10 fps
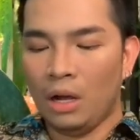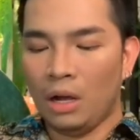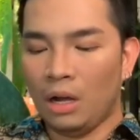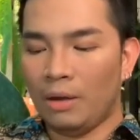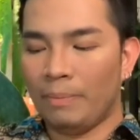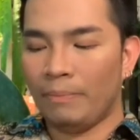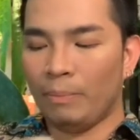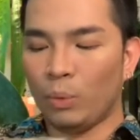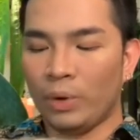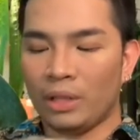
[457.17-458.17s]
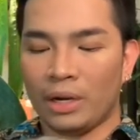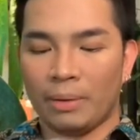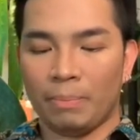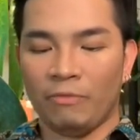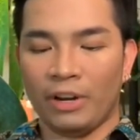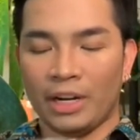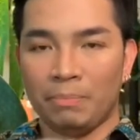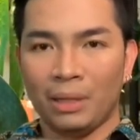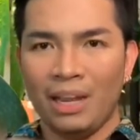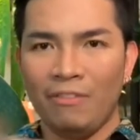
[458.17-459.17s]
But when they're very
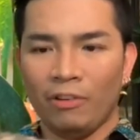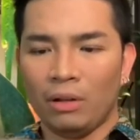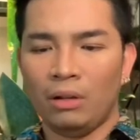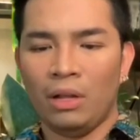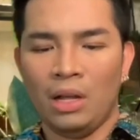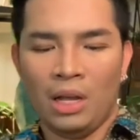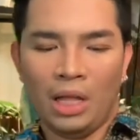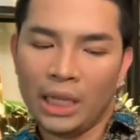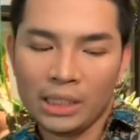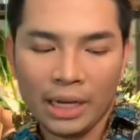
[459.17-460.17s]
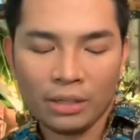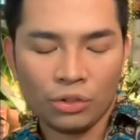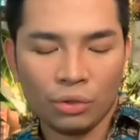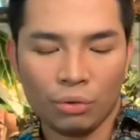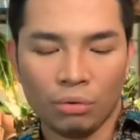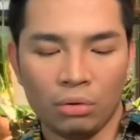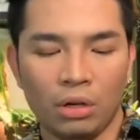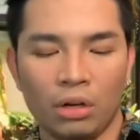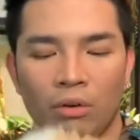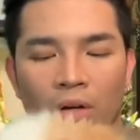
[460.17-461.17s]
playful, they tend to, you
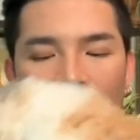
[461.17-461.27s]
know,